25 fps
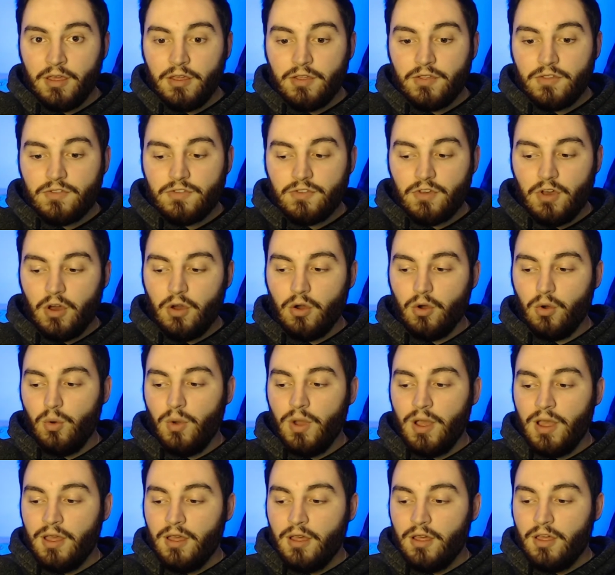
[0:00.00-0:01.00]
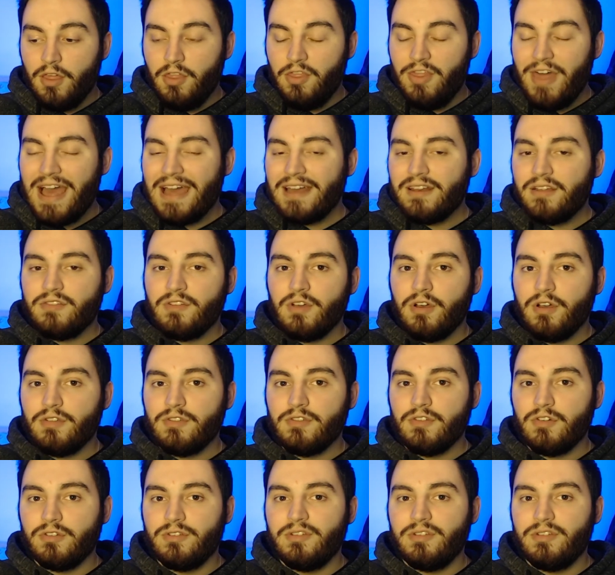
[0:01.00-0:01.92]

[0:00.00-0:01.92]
So that has also